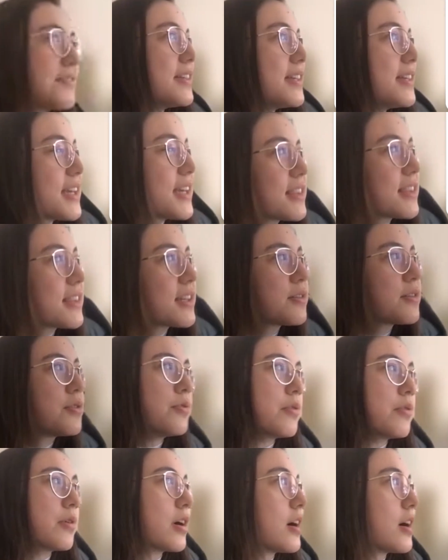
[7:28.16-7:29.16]
like at the
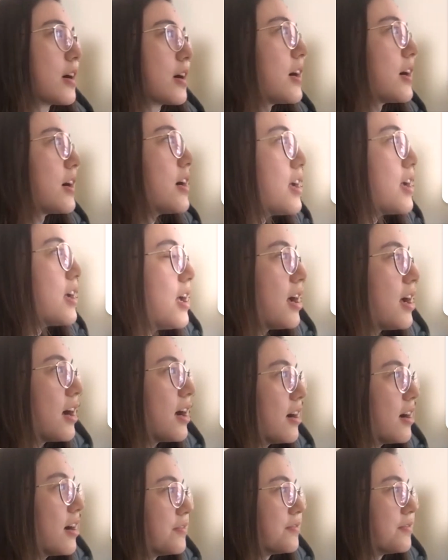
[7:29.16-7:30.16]
core
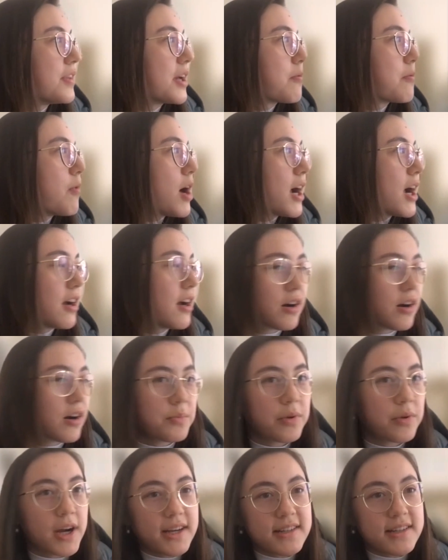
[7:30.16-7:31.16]
of like why our
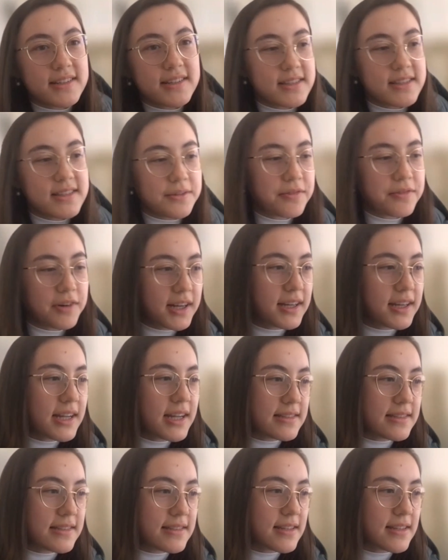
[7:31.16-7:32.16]
brand is different
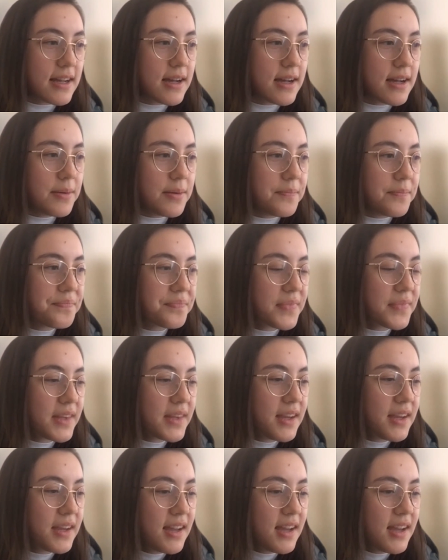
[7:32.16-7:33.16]
is, um,
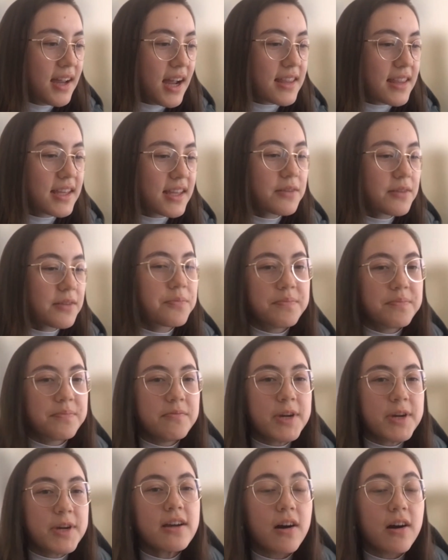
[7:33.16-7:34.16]
I think
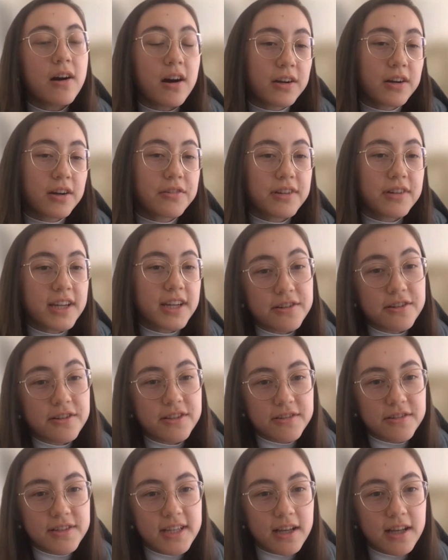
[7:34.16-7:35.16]
we are creators
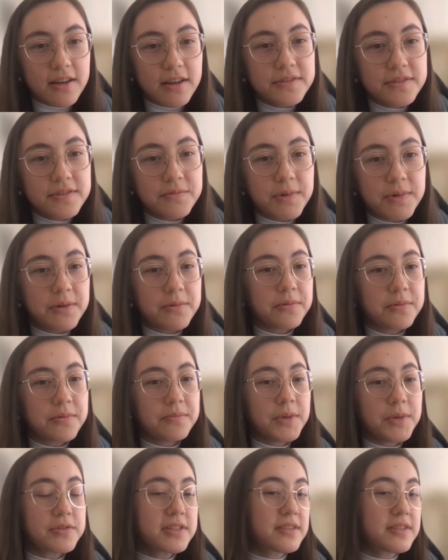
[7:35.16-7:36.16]
ourselves. We
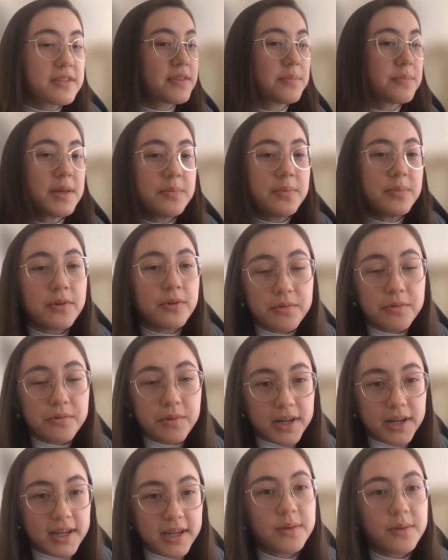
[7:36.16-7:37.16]
most of the people who
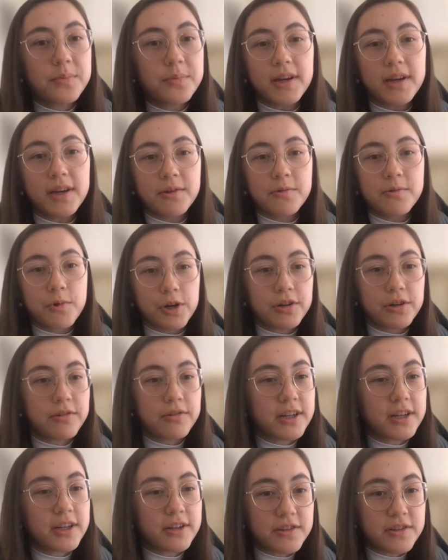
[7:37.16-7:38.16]
work at Kapwing were
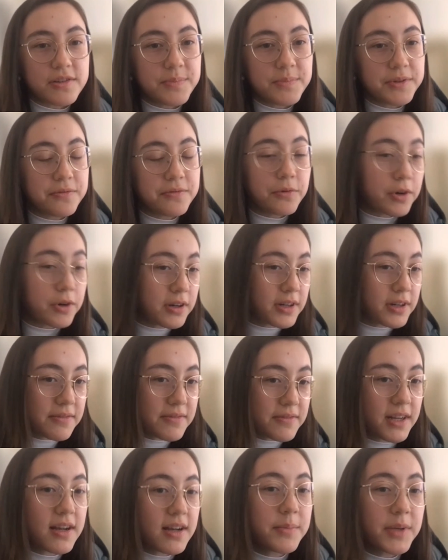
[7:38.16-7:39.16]
creators before
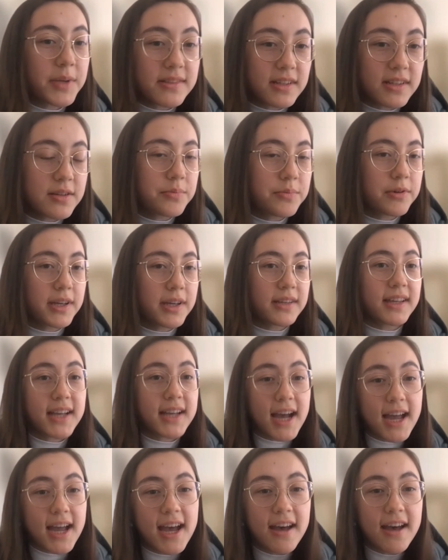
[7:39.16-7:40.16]
even coming to Kapwing. Like
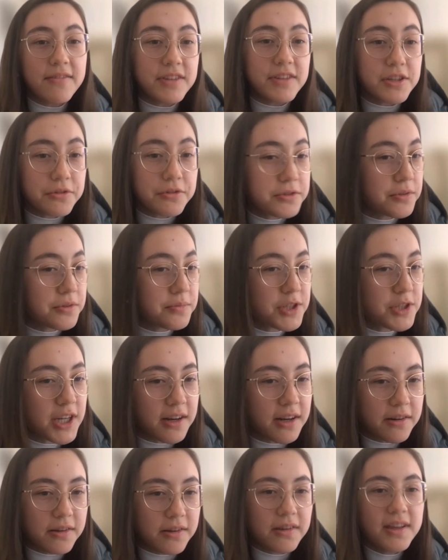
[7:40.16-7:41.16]
I have a YouTube
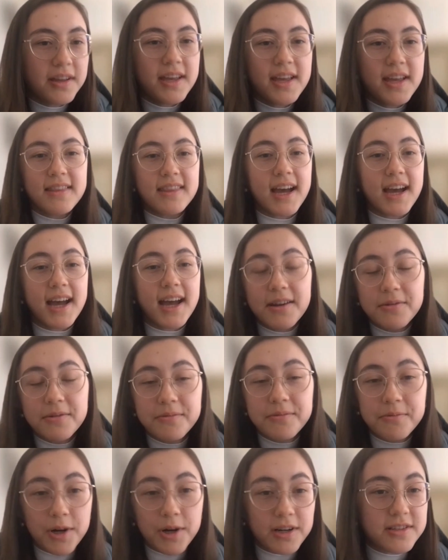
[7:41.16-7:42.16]
channel that I
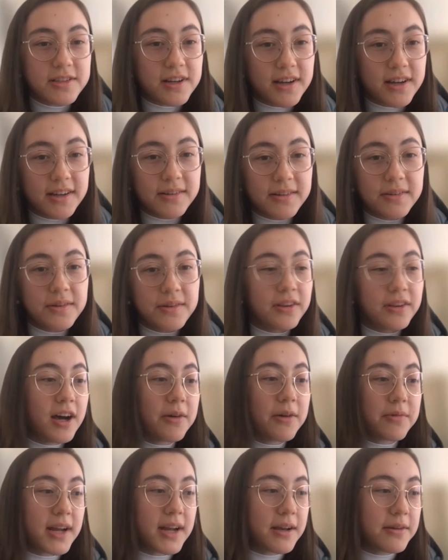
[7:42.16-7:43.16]
worked on a
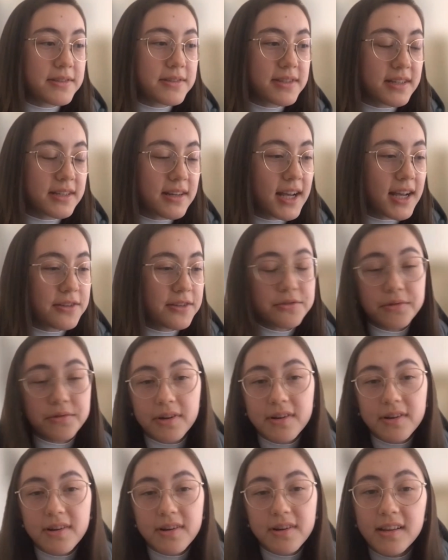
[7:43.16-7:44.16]
lot when I was in high school
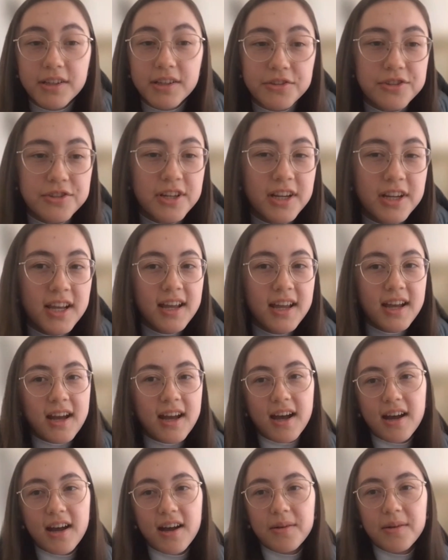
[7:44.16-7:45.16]
and college,
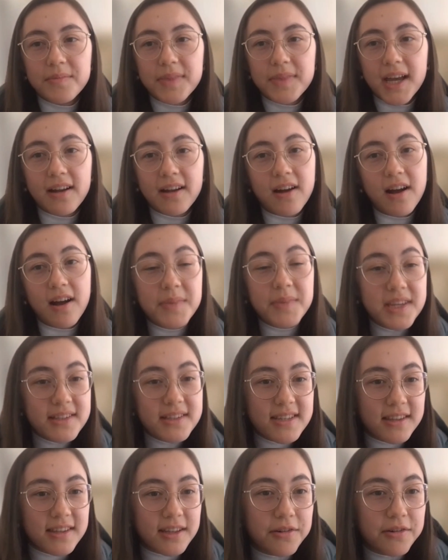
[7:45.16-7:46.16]
um, that got me
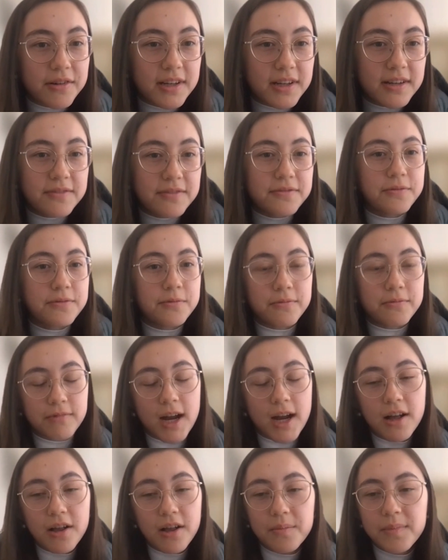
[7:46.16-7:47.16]
into the creative
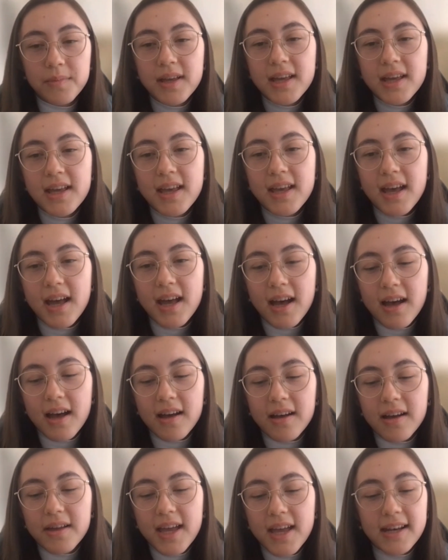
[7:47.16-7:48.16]
realm.
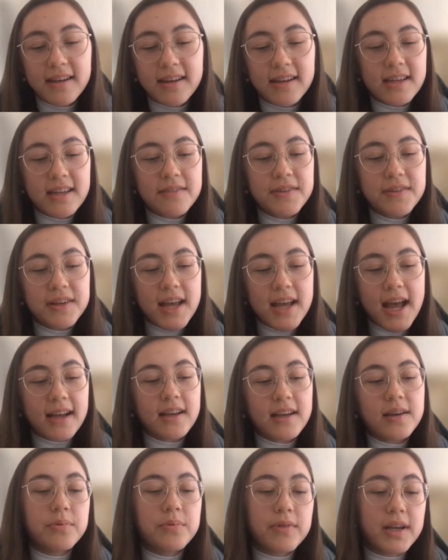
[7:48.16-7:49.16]
Uh, and even at
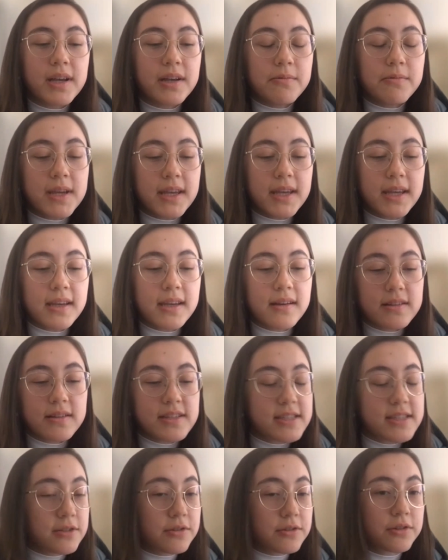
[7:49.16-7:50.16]
Kapwing, we
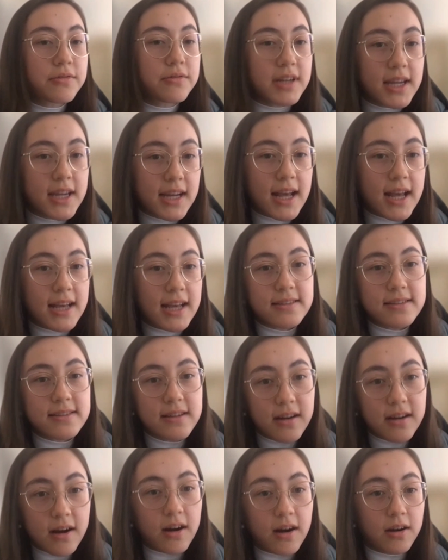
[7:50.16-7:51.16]
still create as
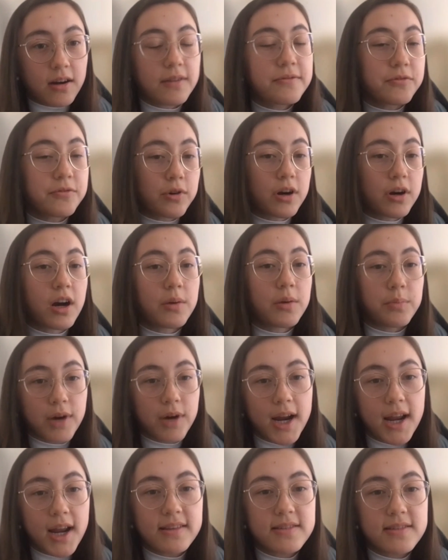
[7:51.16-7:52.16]
our for our
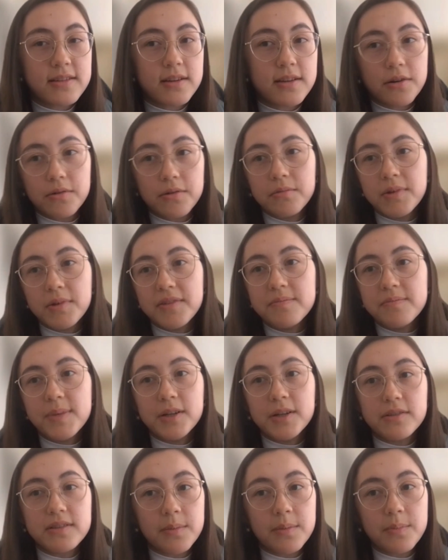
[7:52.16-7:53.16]
brand. So we've
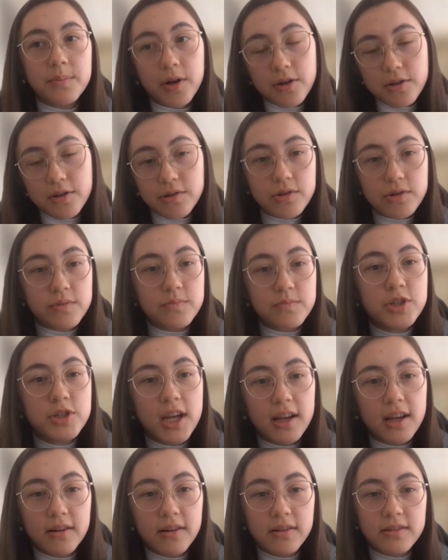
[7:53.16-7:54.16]
built up our YouTube
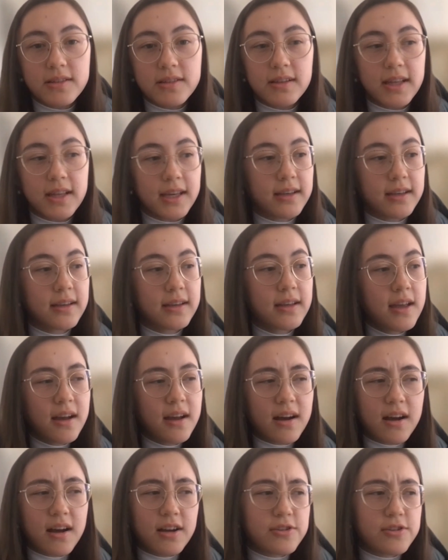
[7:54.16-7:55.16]
channel to like
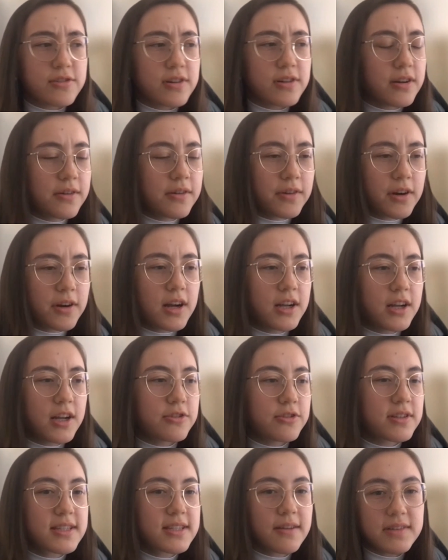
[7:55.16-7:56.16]
one hundred over one
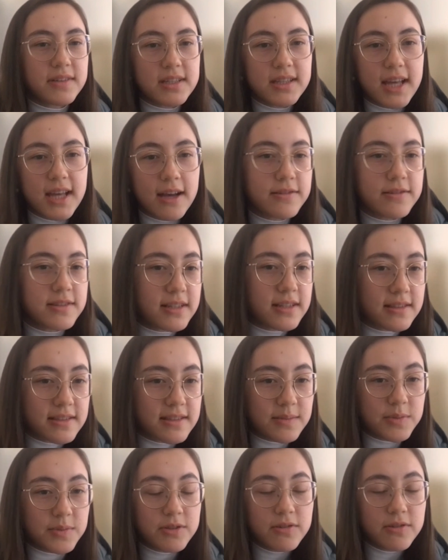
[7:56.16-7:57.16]
hundred seventy thousand
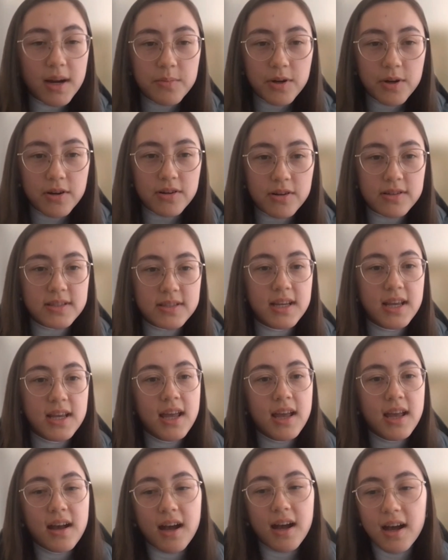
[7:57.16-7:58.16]
subscribers.
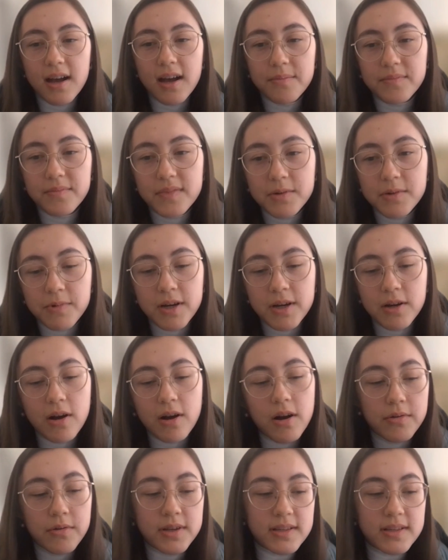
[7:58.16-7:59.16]
Um, we are
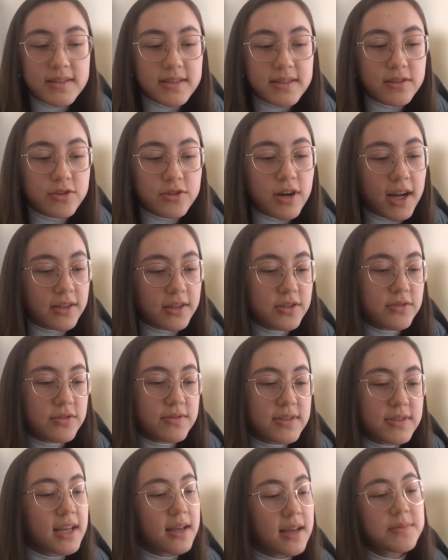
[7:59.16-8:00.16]
always trying to
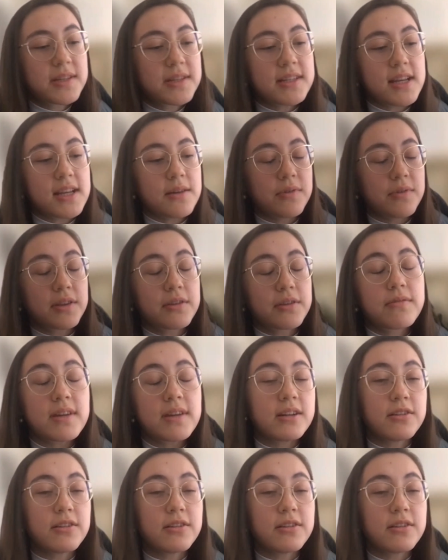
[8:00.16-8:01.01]
stay up to date with creator